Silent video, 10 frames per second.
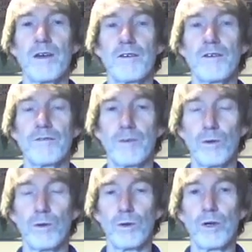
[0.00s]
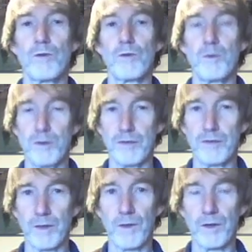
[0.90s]
for removing
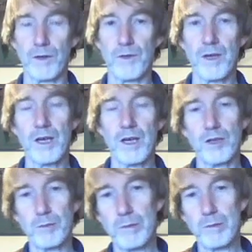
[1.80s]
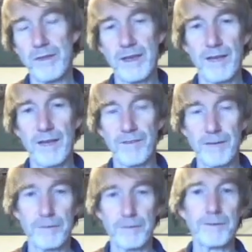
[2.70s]
solids. You'd probably then have to have a
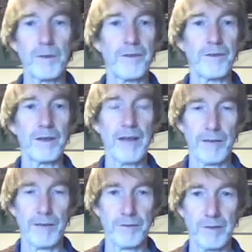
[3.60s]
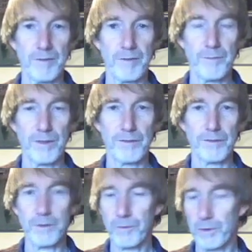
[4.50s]
filter after it. The
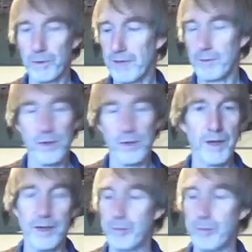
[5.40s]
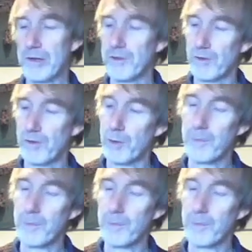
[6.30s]
filter would have a much higher pressure drop